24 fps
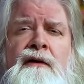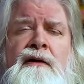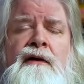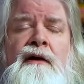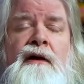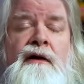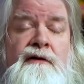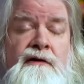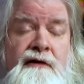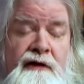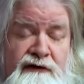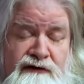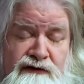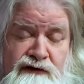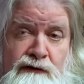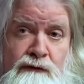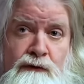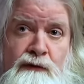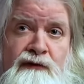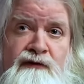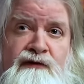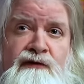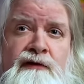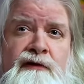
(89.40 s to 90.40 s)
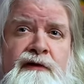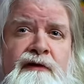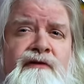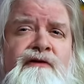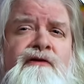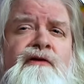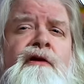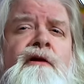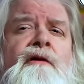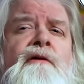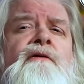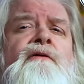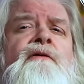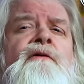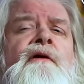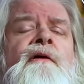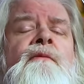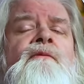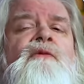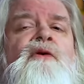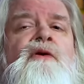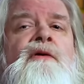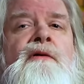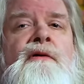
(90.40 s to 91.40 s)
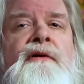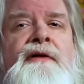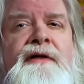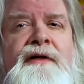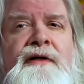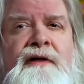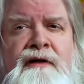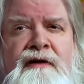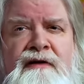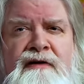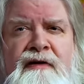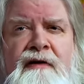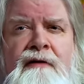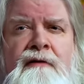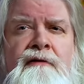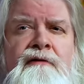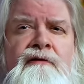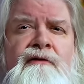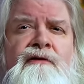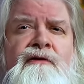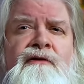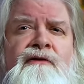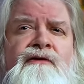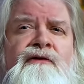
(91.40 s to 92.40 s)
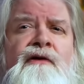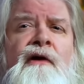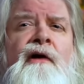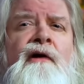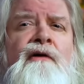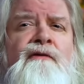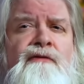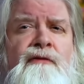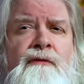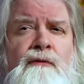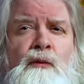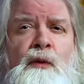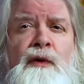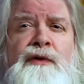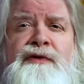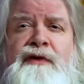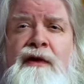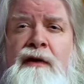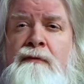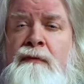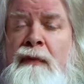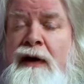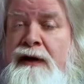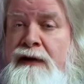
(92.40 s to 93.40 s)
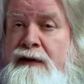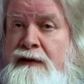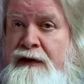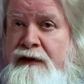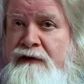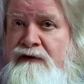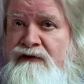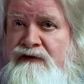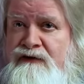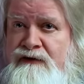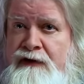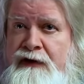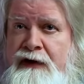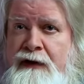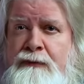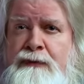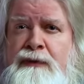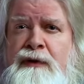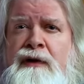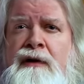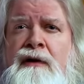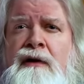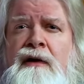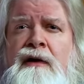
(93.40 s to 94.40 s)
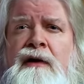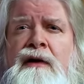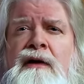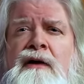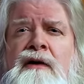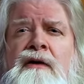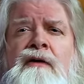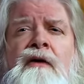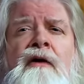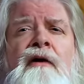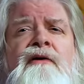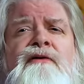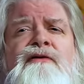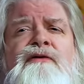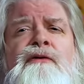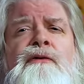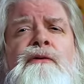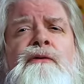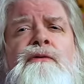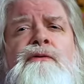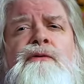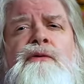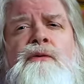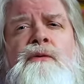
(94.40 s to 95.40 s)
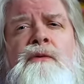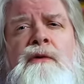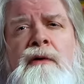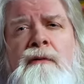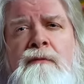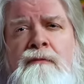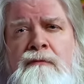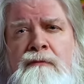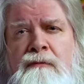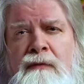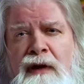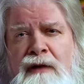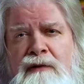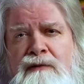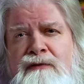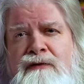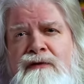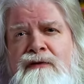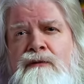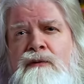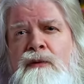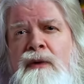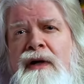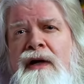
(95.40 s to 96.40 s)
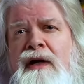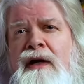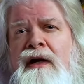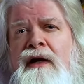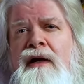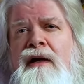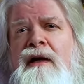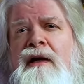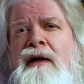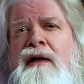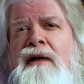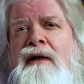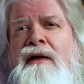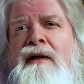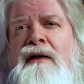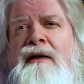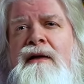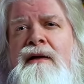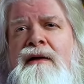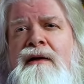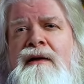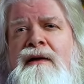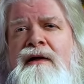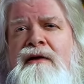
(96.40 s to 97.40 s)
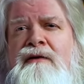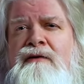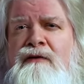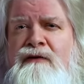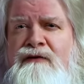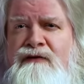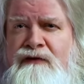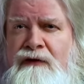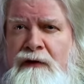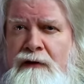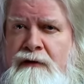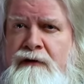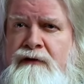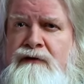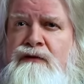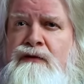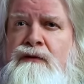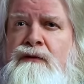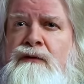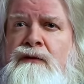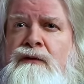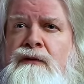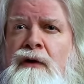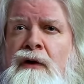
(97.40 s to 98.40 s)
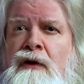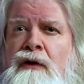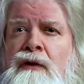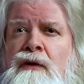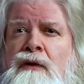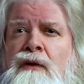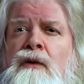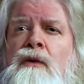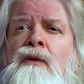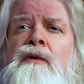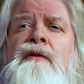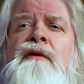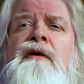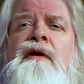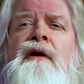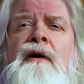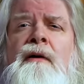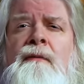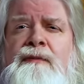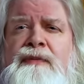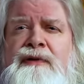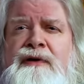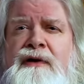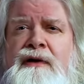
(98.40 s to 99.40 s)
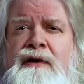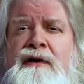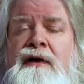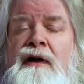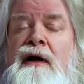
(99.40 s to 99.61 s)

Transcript: unless she was listening to them to glean intelligence from what they might let slip, cause her to melt away into solitude or the company